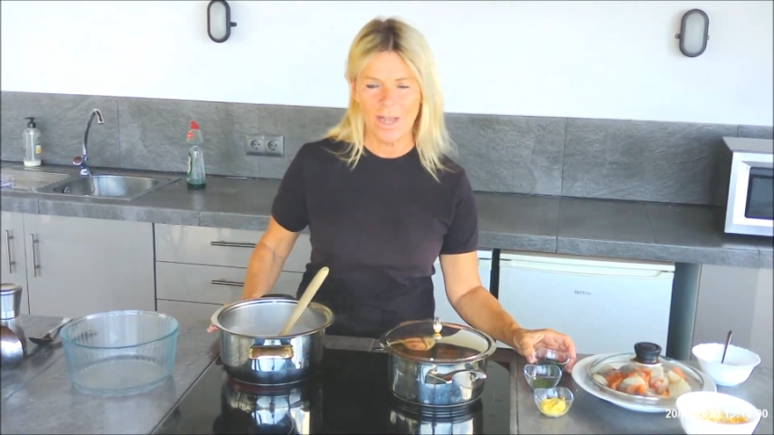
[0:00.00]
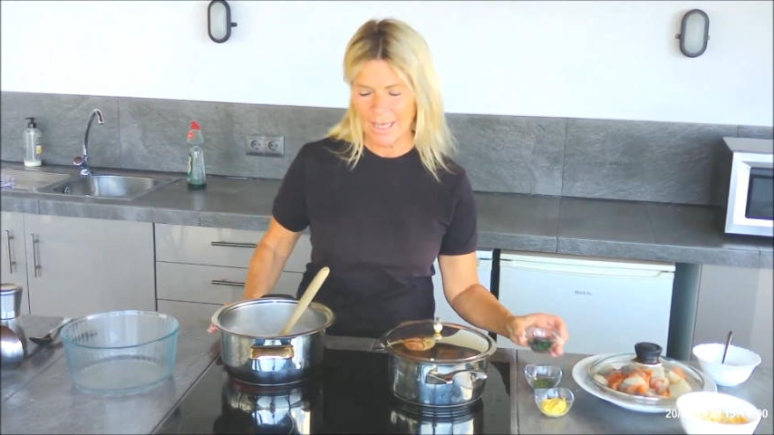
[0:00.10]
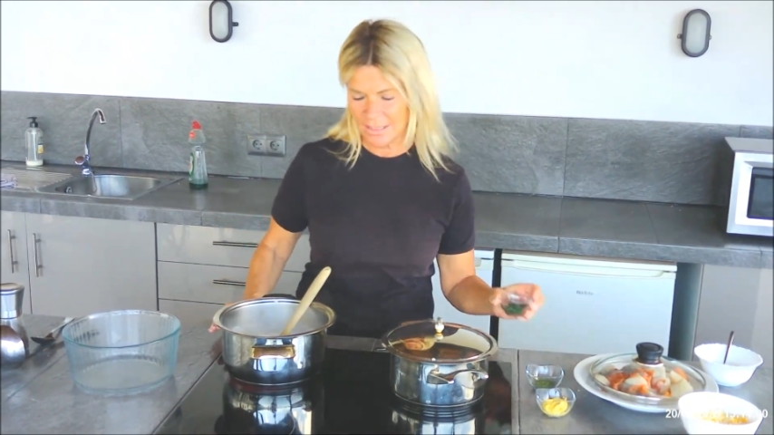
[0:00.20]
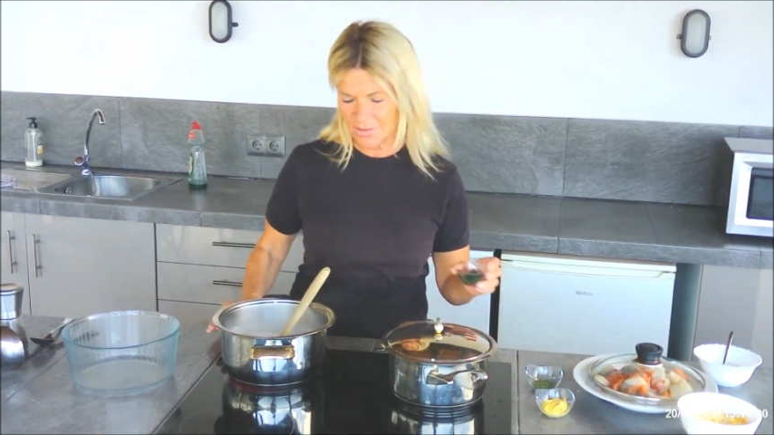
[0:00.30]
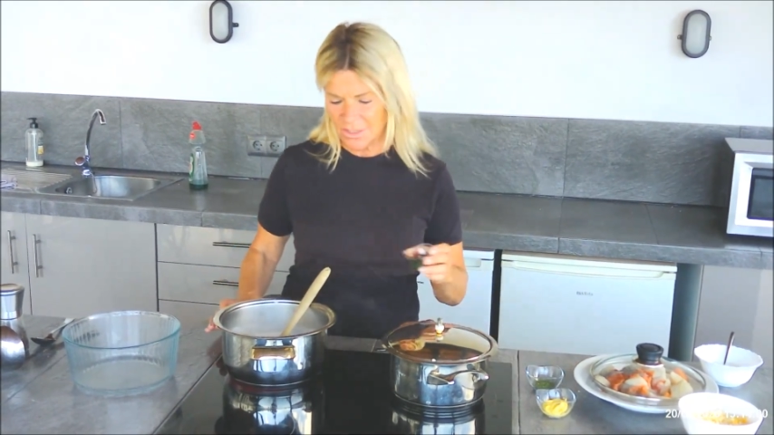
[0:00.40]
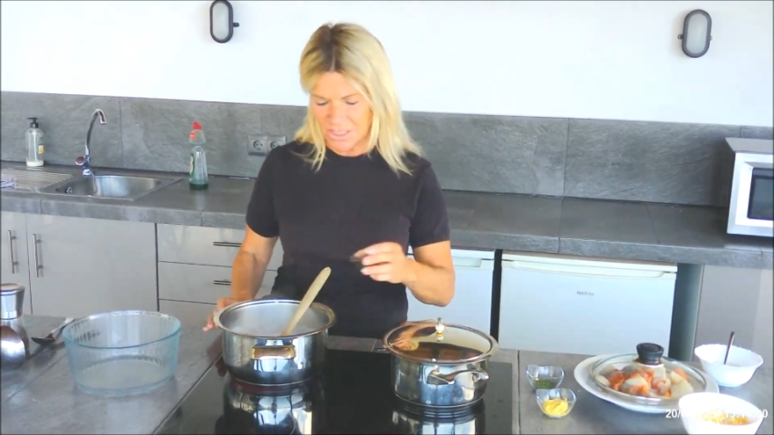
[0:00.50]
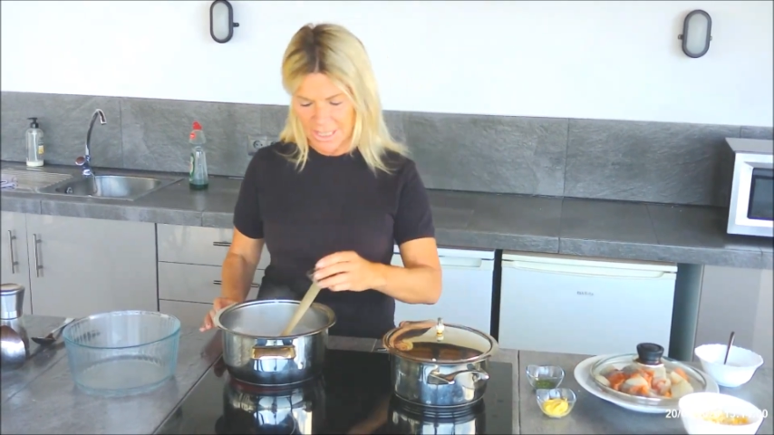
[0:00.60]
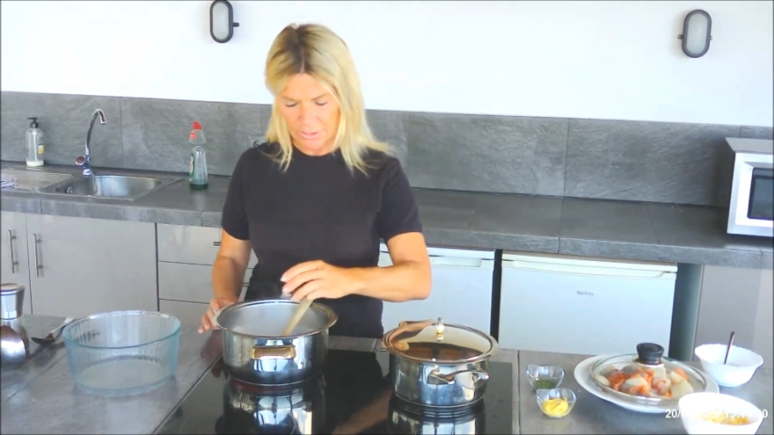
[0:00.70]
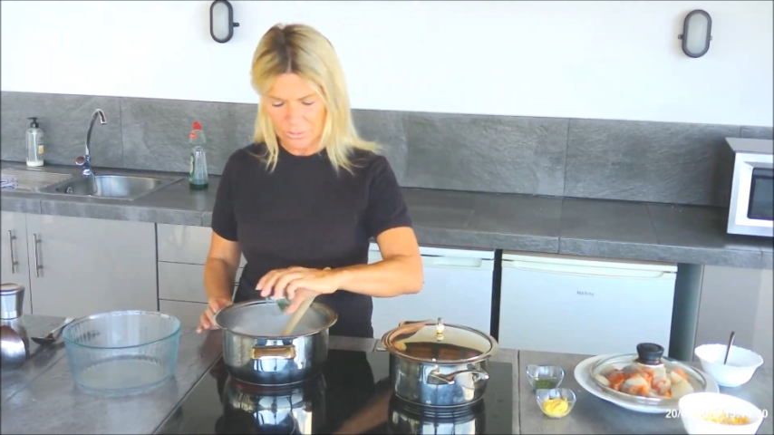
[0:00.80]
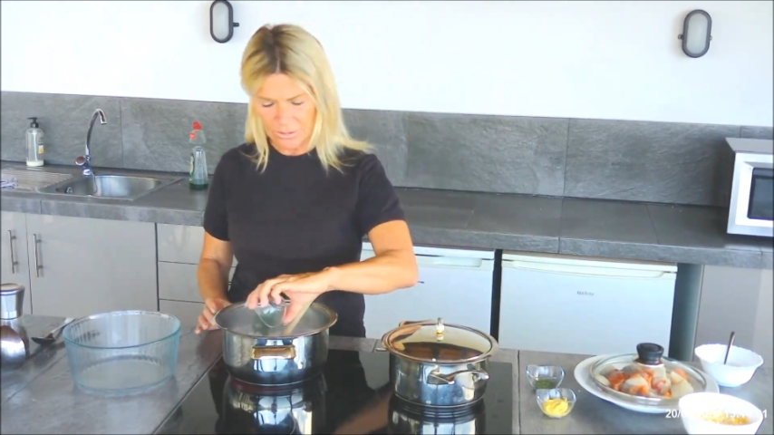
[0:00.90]
add the
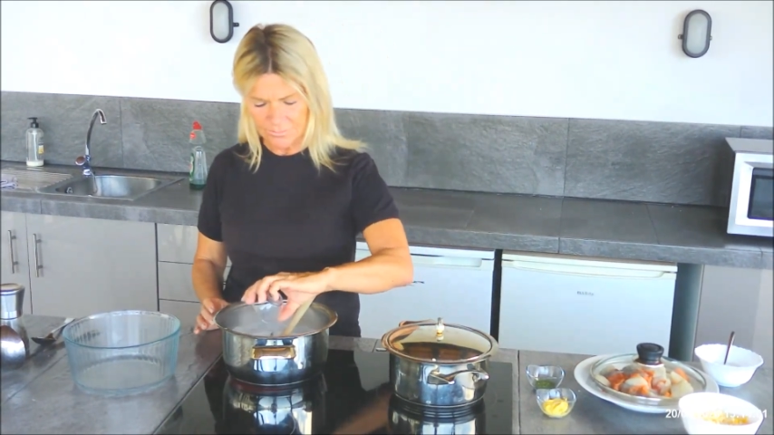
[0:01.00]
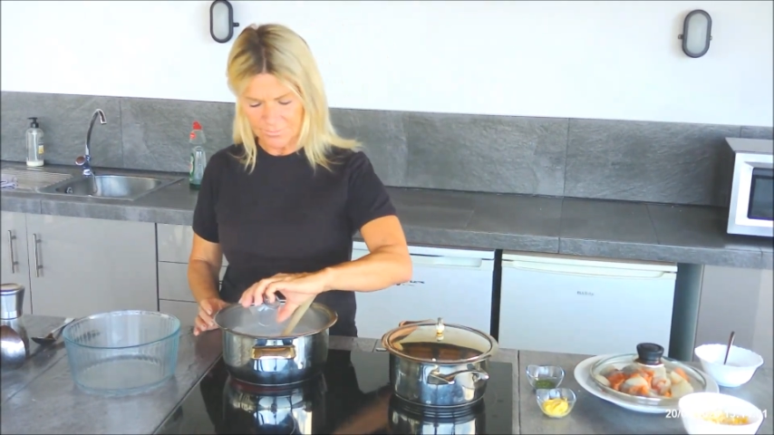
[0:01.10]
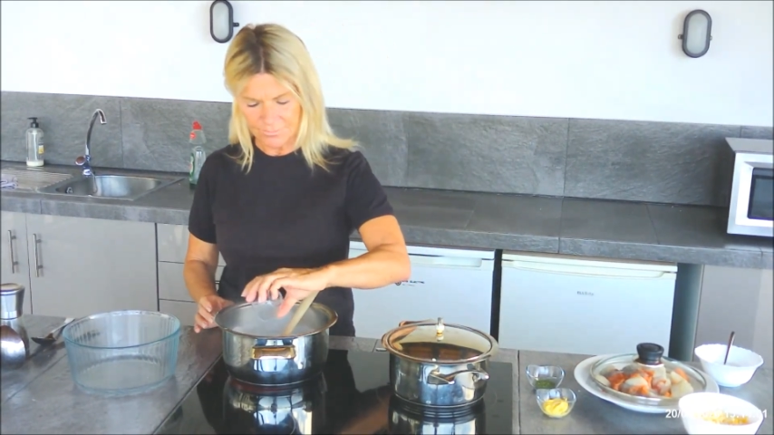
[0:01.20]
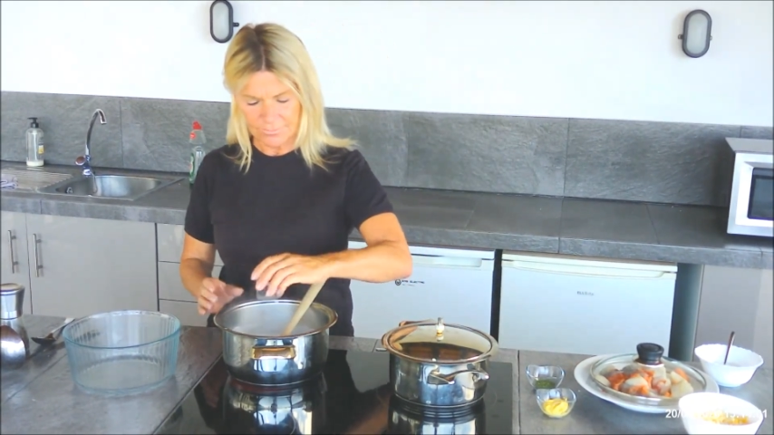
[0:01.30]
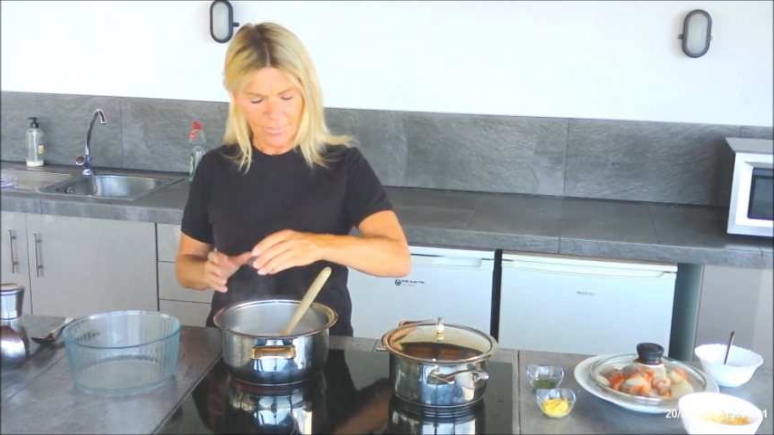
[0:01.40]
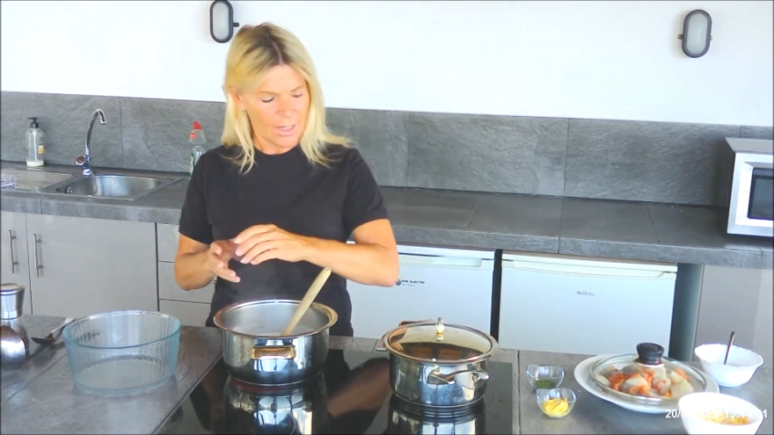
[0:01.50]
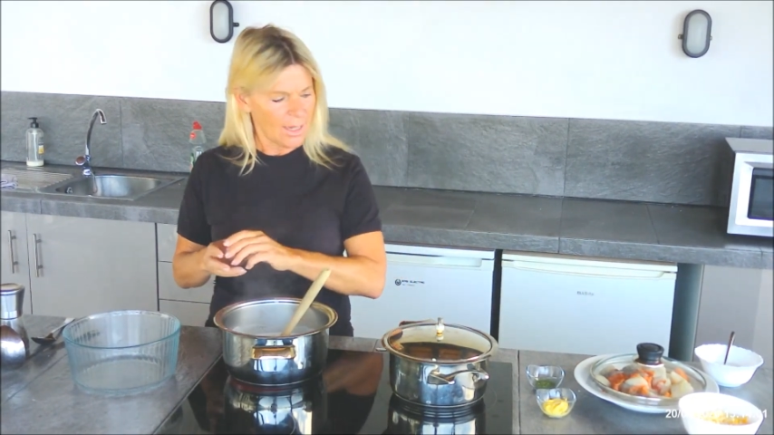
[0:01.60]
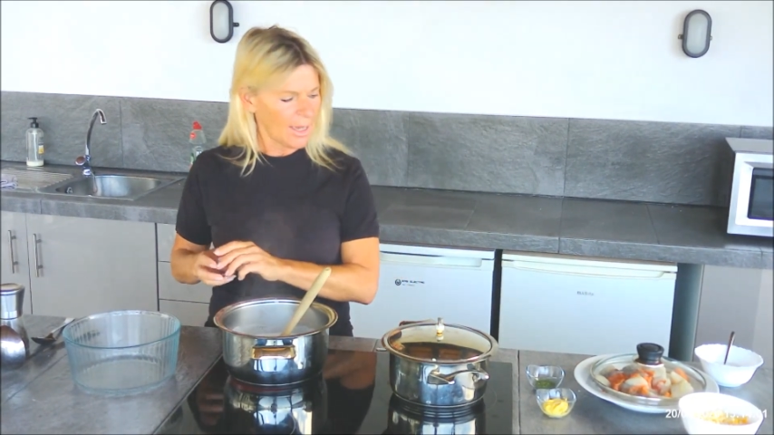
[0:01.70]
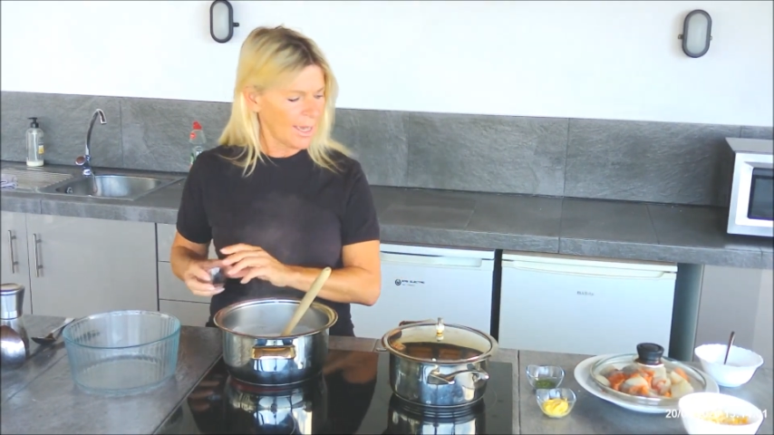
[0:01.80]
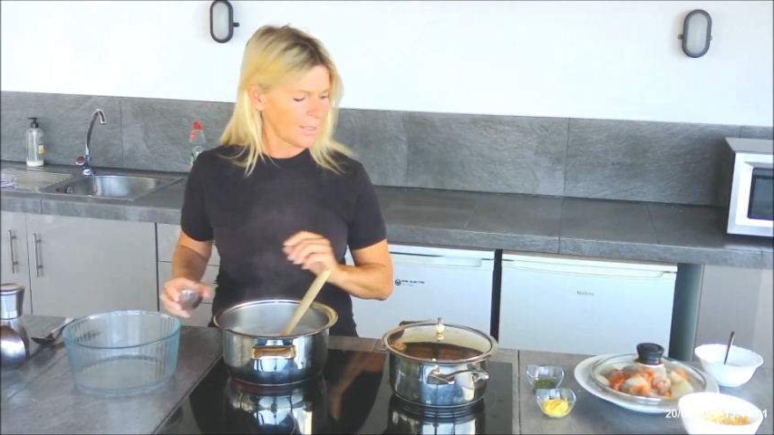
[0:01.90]
dill
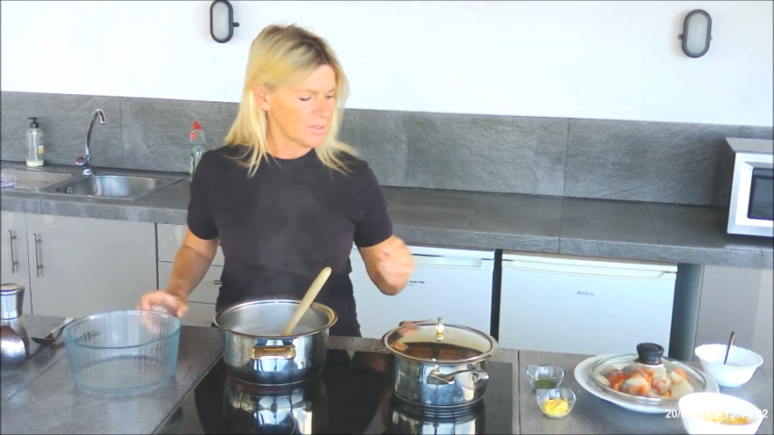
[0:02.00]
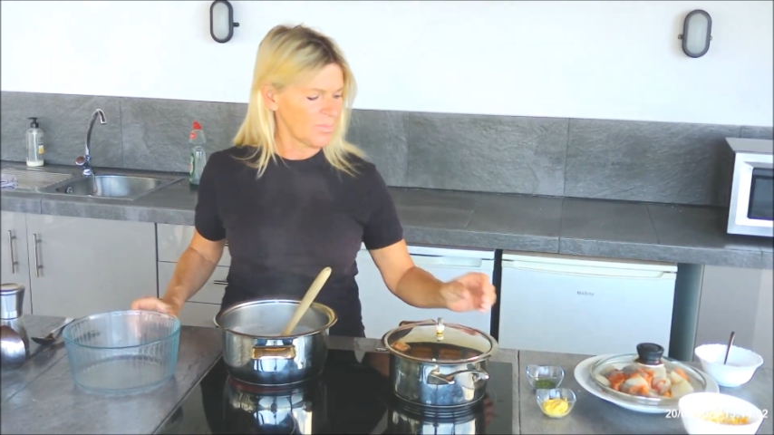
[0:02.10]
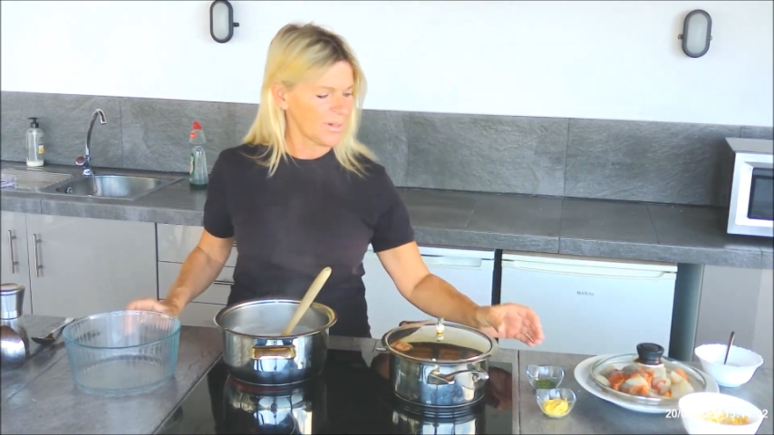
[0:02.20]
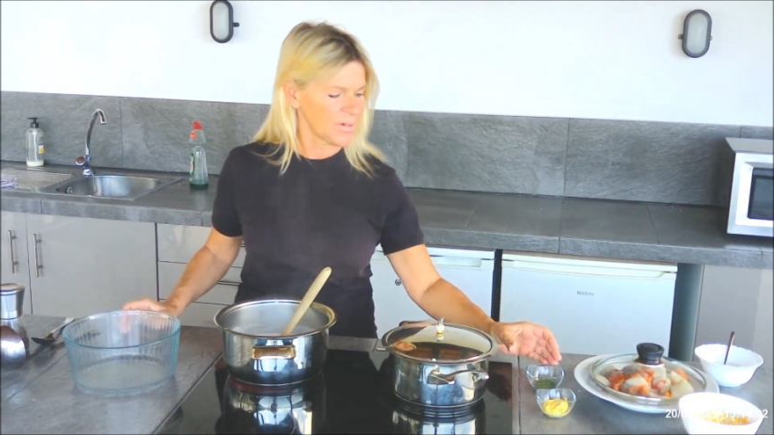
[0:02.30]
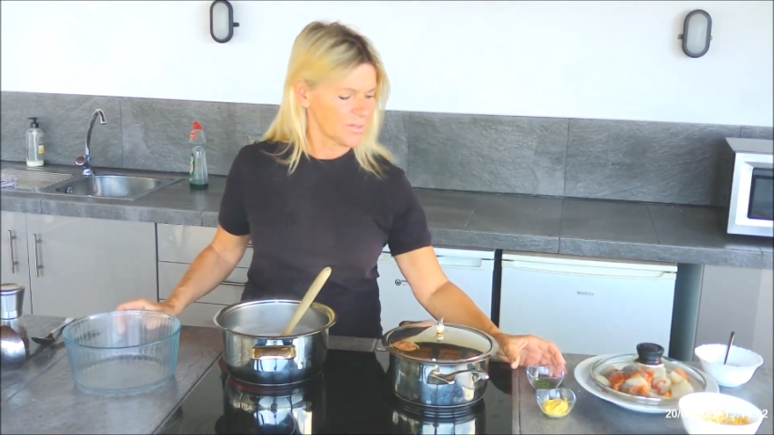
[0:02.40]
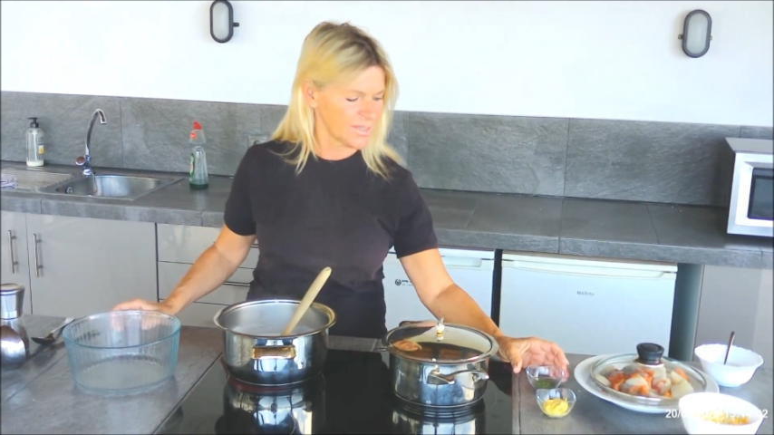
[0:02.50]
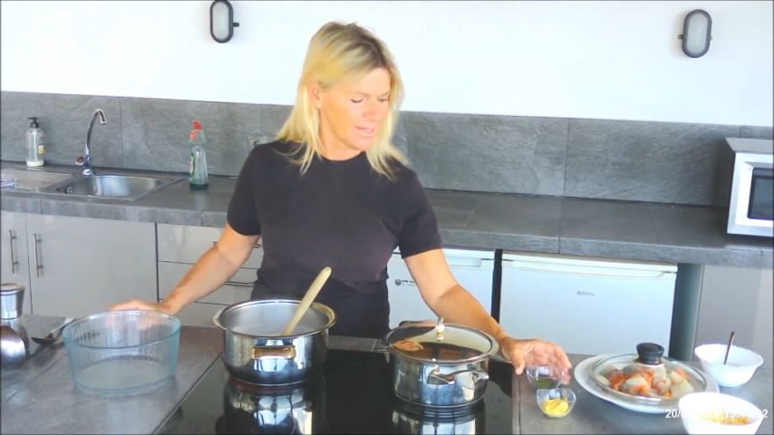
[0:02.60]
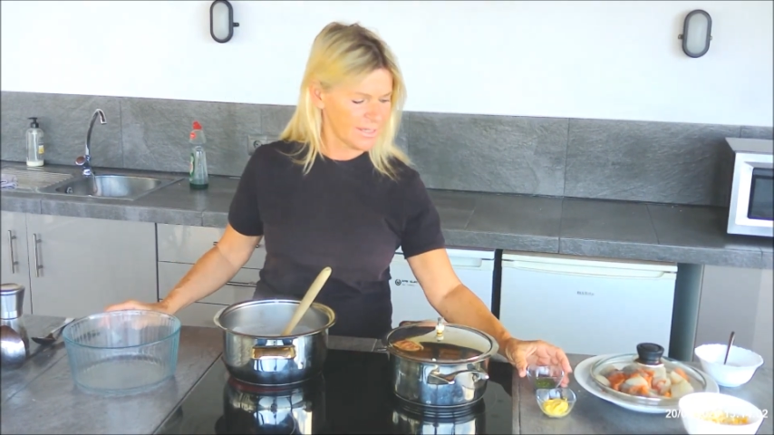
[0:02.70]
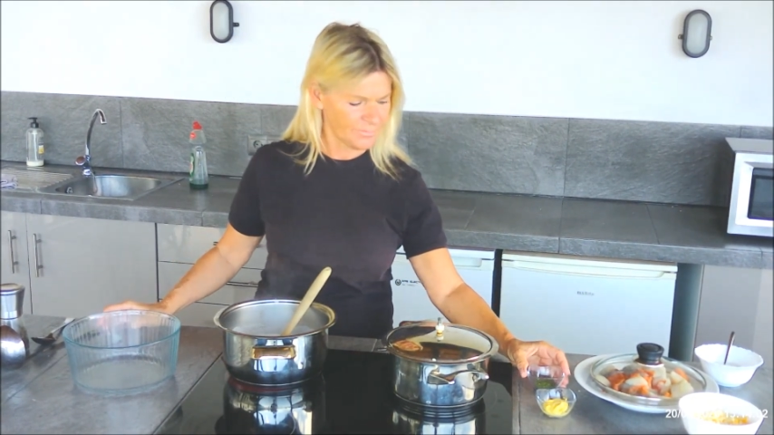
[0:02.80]
and the parsley